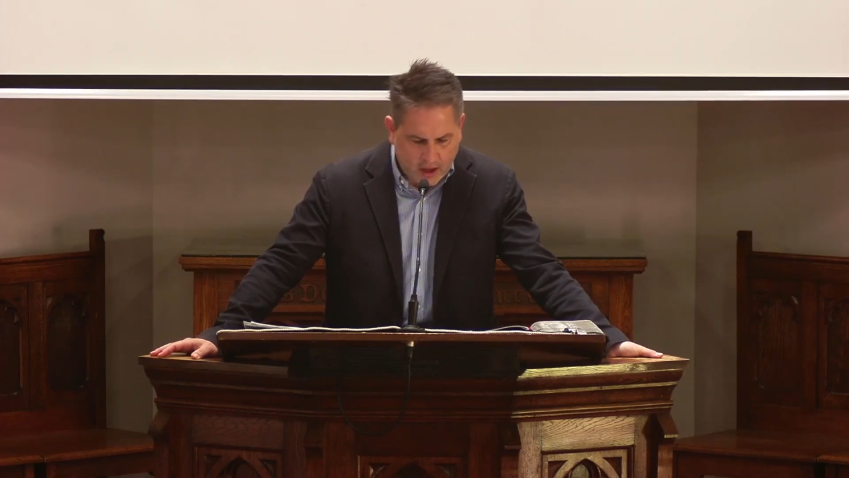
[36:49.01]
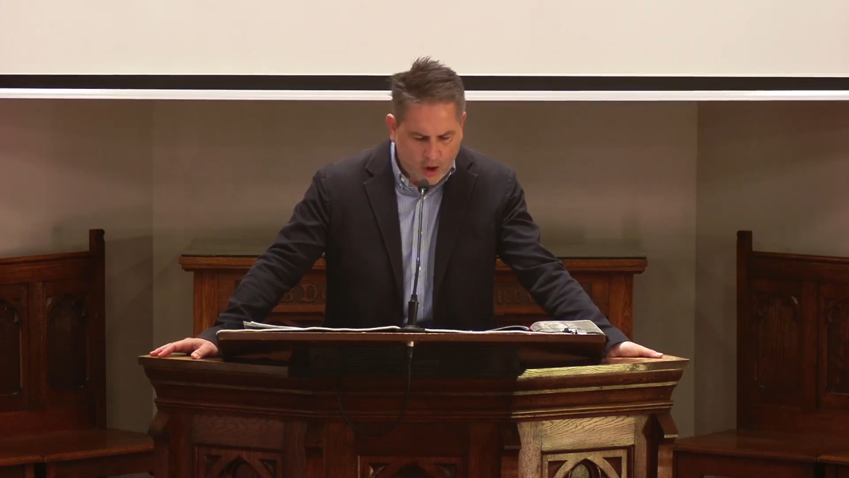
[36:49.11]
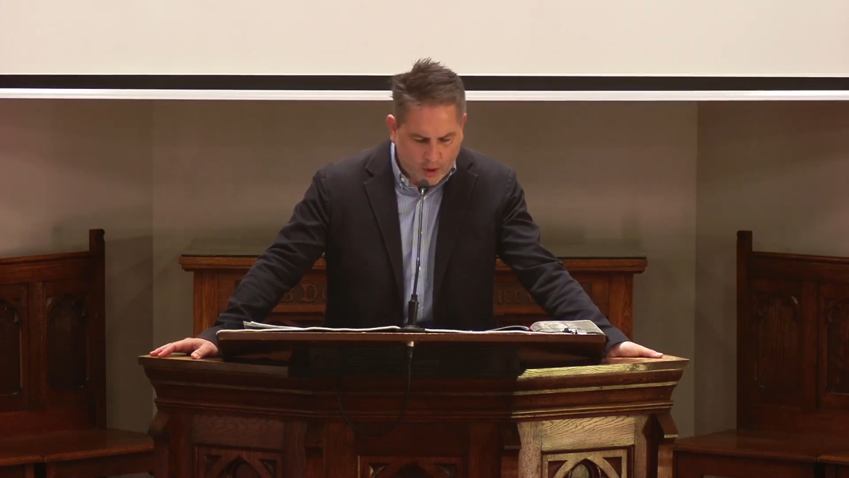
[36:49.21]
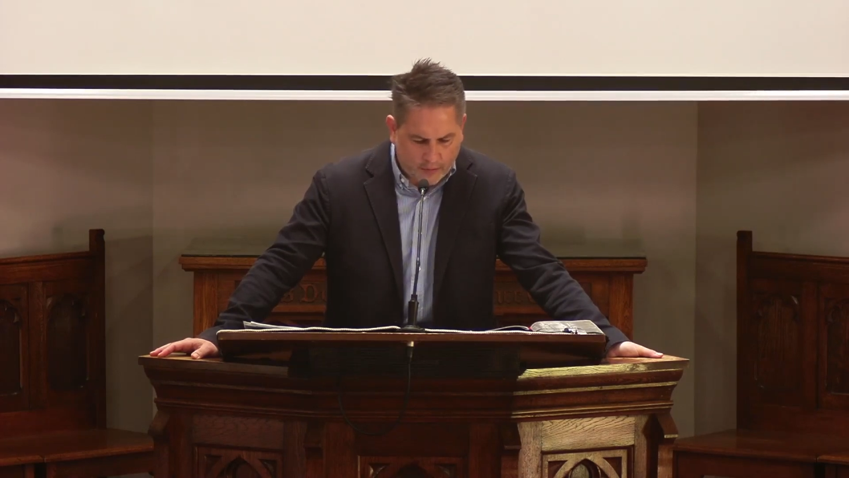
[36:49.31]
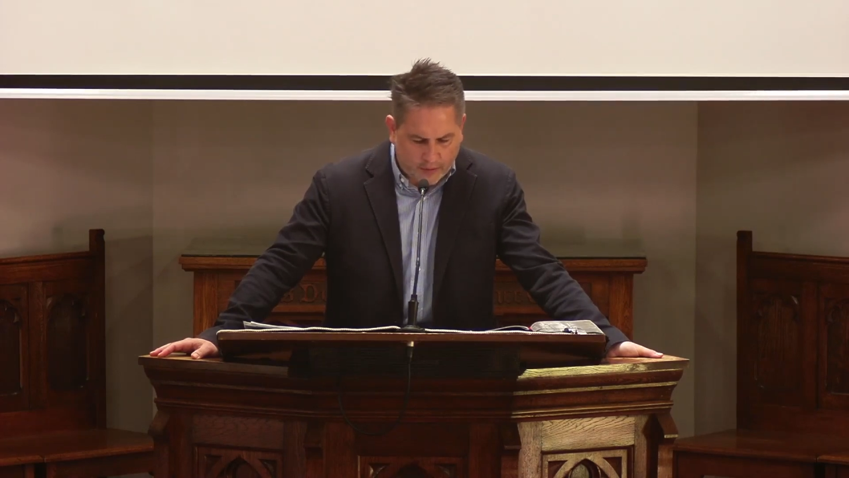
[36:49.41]

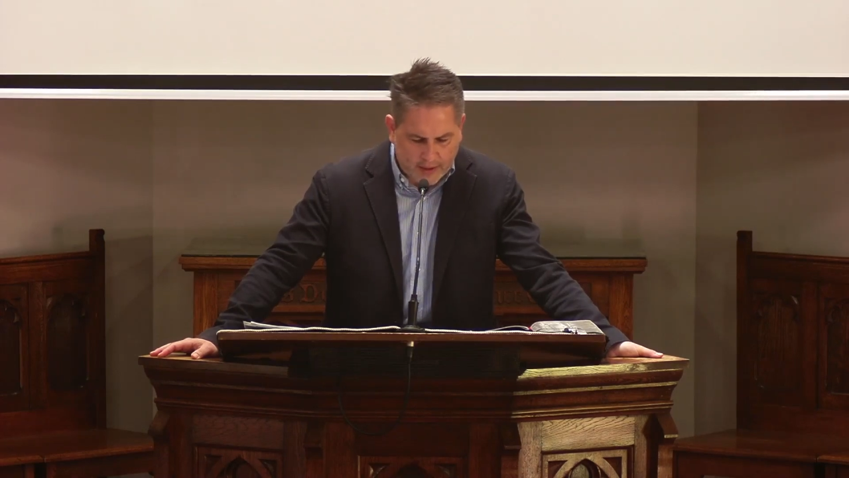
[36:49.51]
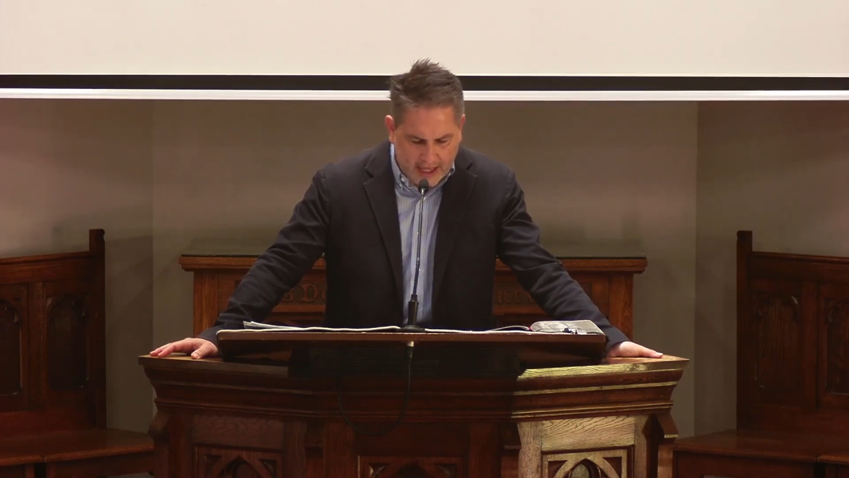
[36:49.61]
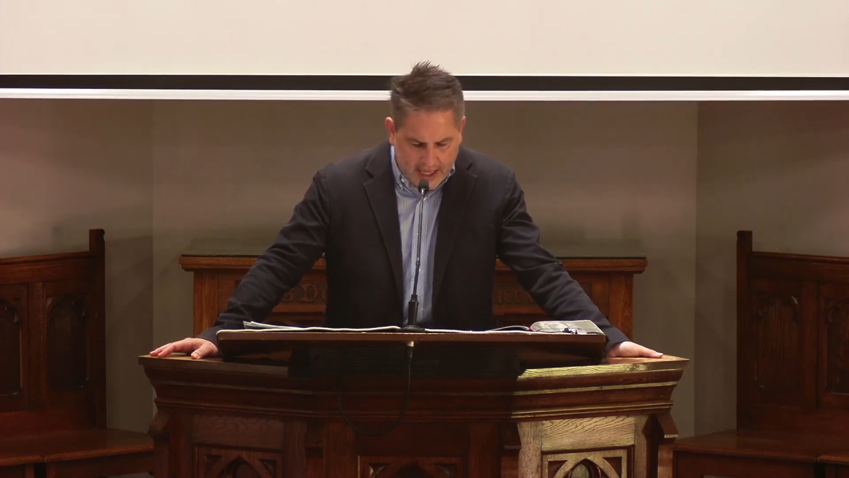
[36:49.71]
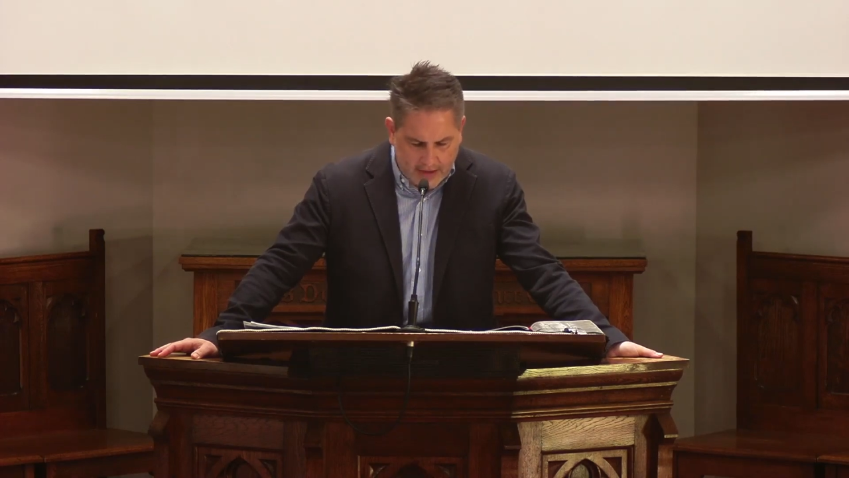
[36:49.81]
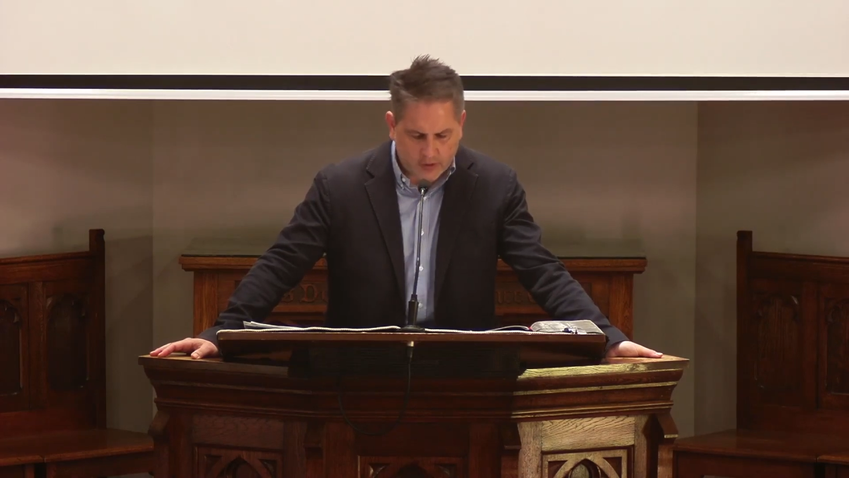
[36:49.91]
or from the
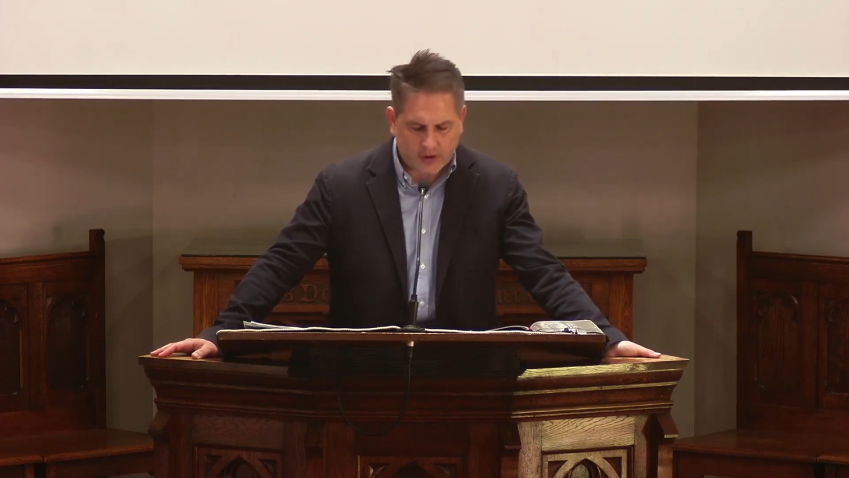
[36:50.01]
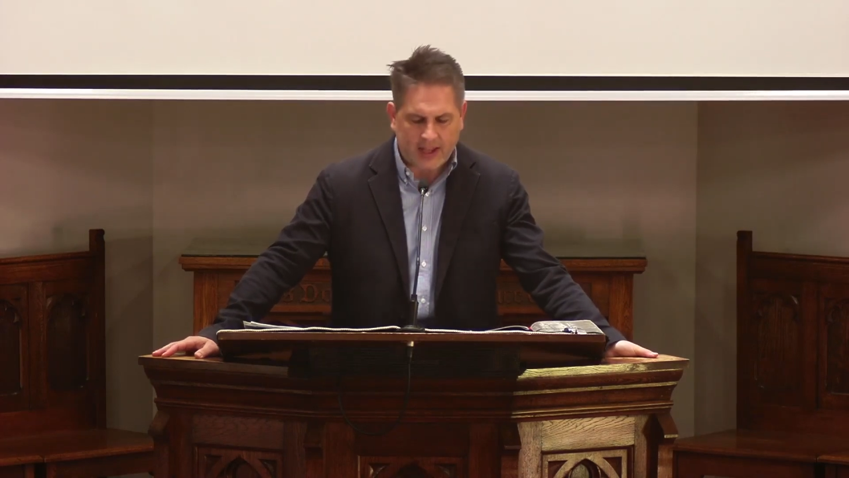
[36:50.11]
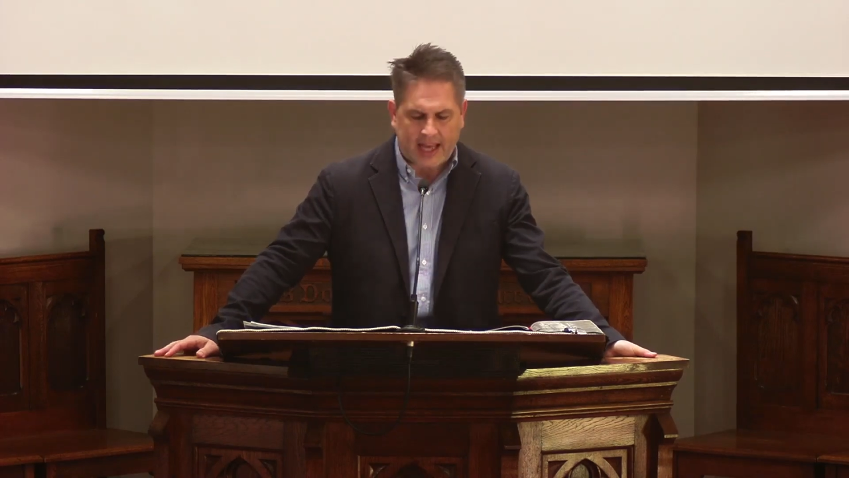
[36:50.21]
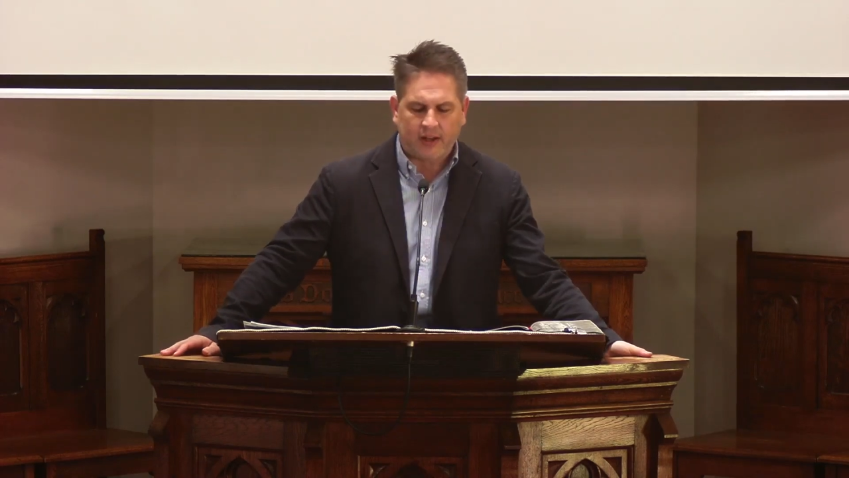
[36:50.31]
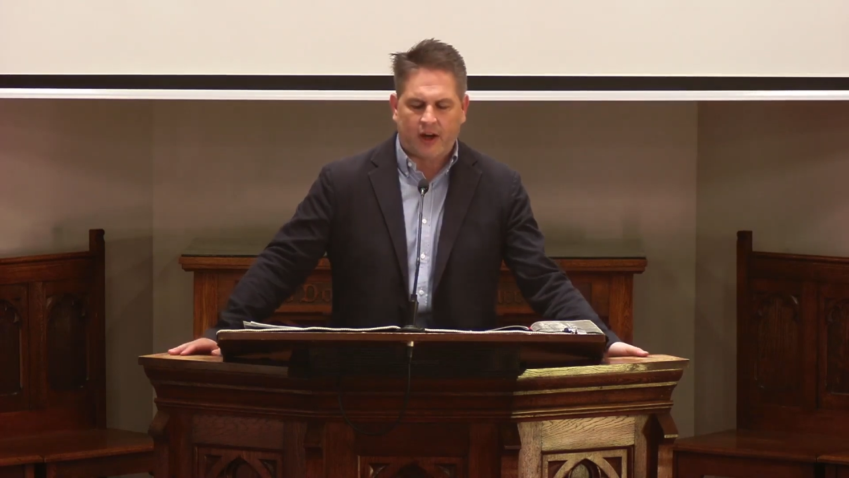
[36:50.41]
evils
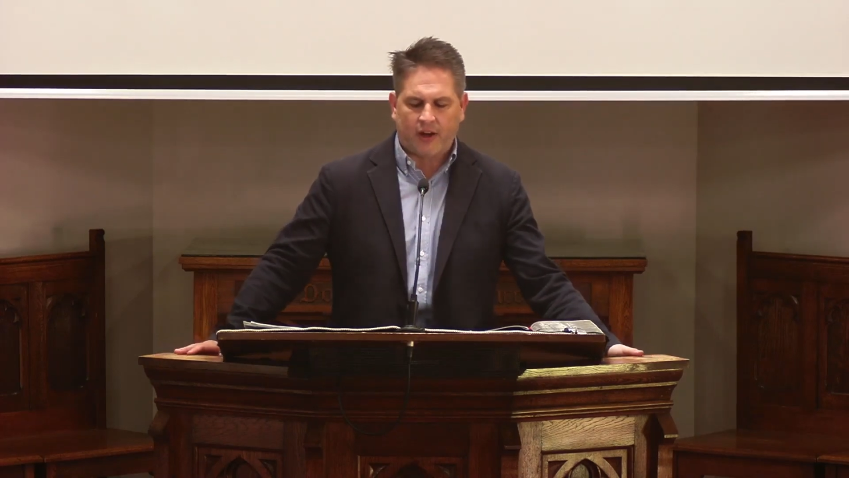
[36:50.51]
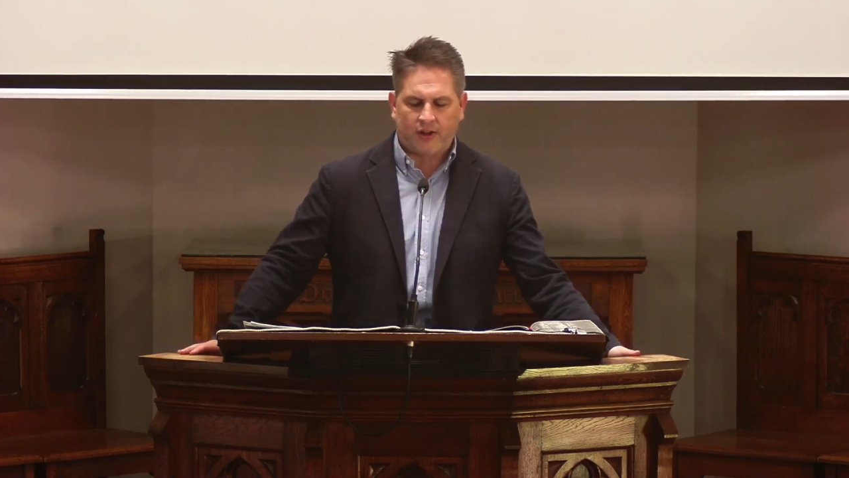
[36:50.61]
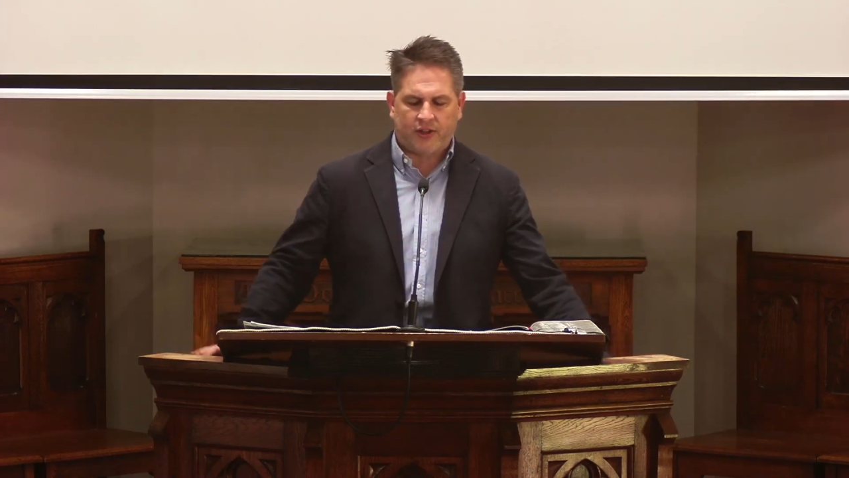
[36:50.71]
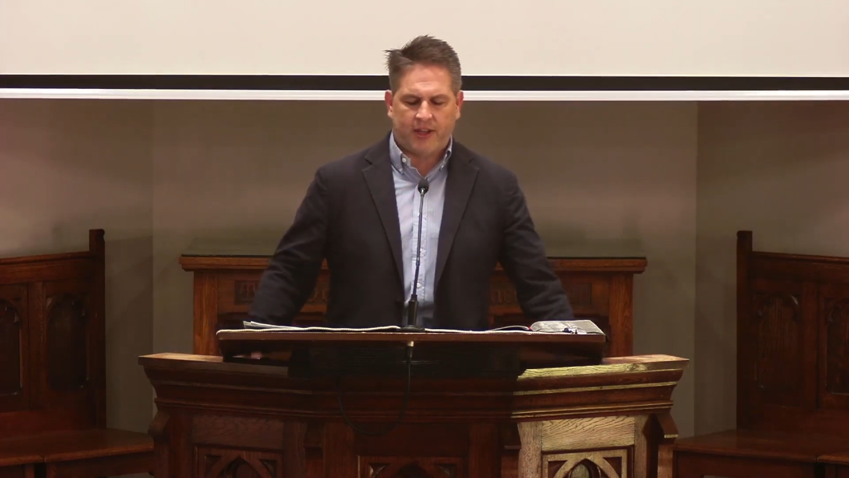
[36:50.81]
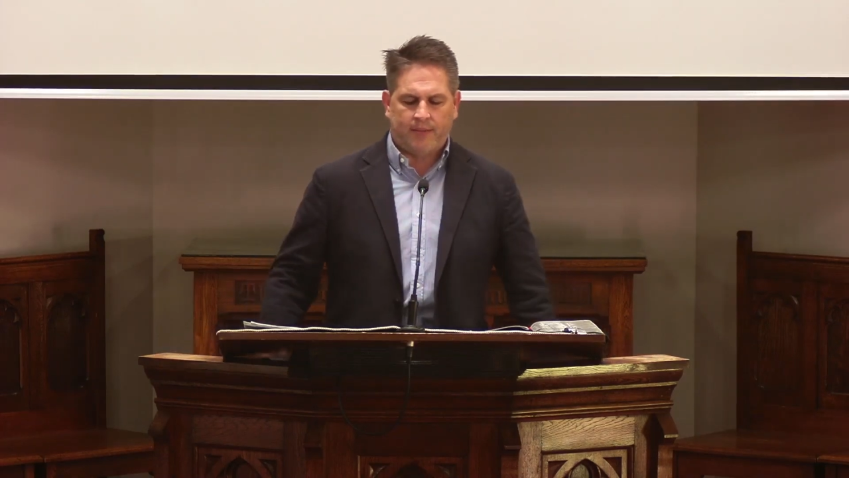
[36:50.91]
that cause
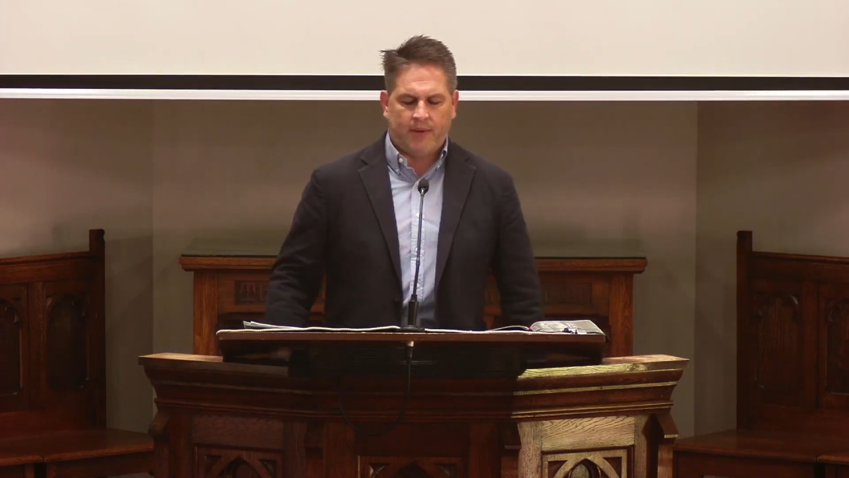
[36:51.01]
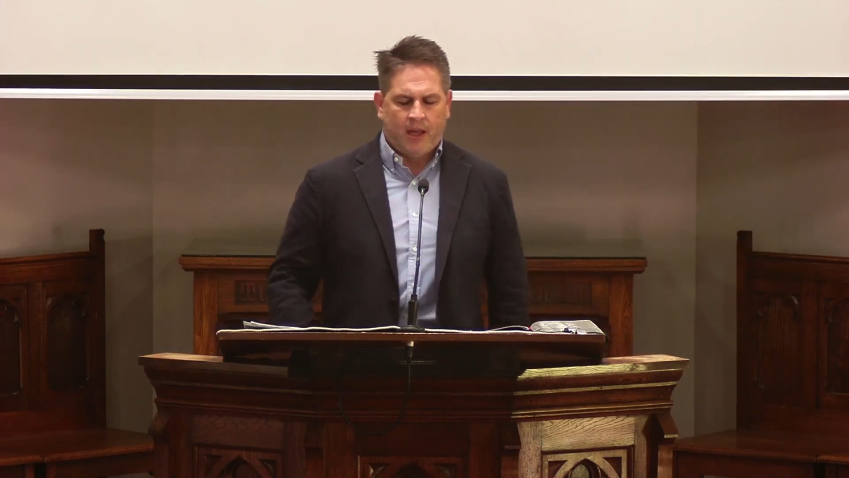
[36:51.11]
them